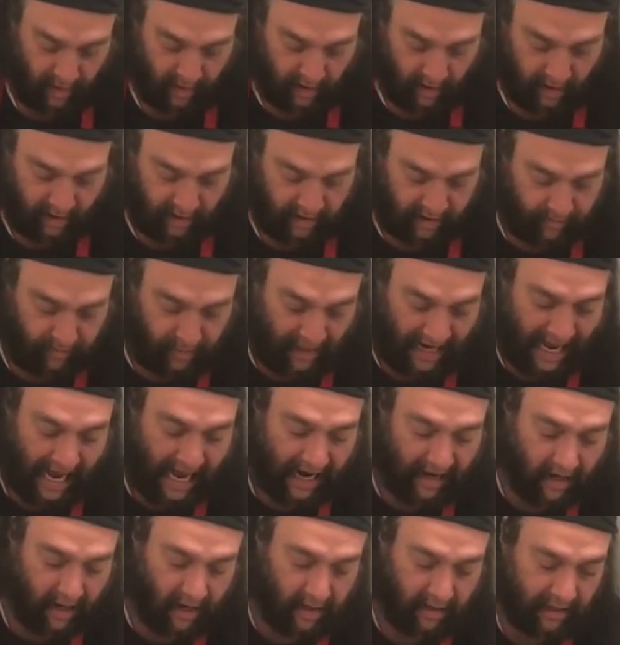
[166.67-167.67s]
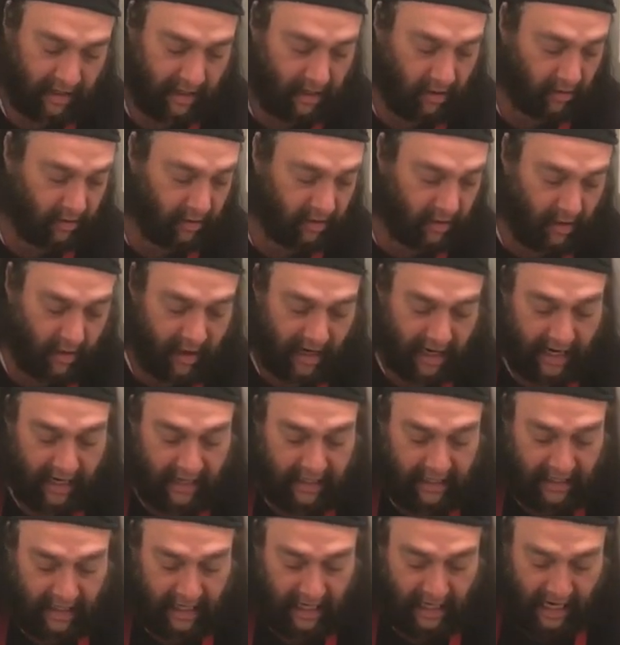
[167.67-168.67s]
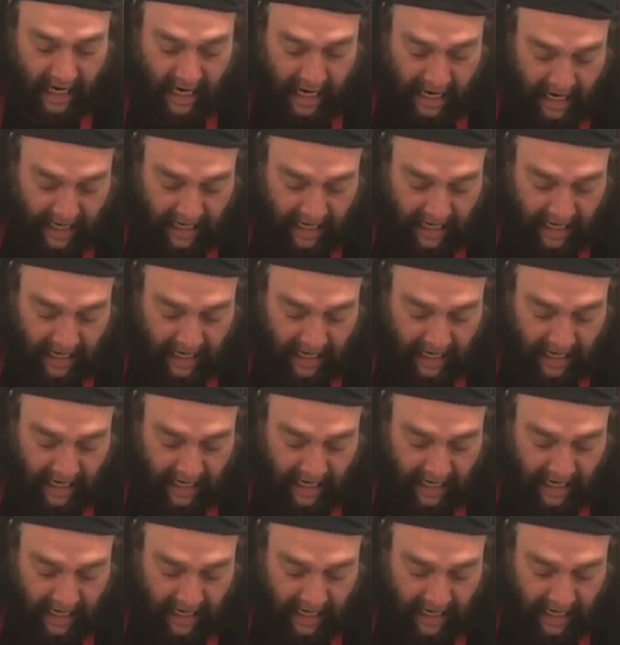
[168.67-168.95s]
It splatters, it goes crazy,